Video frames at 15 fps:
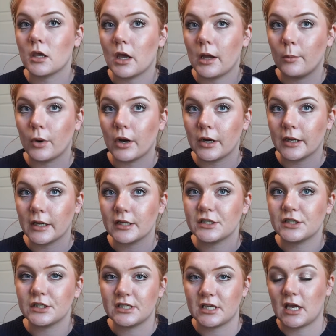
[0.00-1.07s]
I'm wearing it
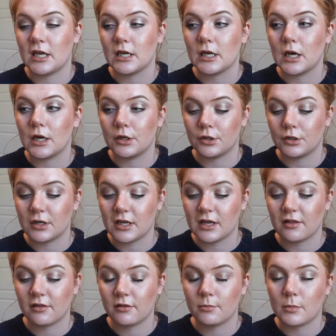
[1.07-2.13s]
today
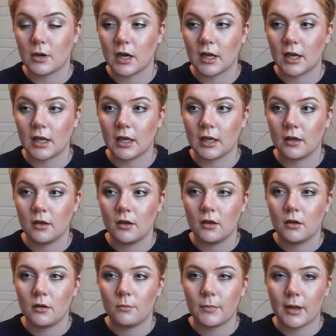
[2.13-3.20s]
underneath my
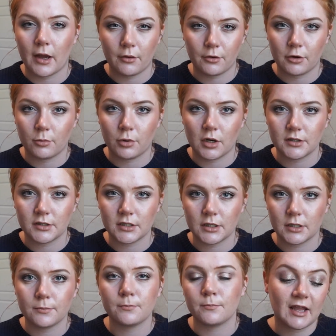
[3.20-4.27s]
powder
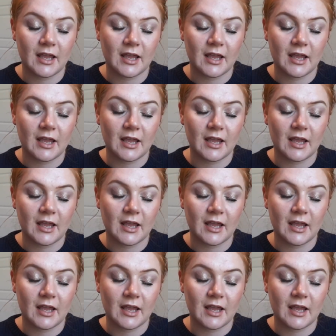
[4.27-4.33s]
bronzer,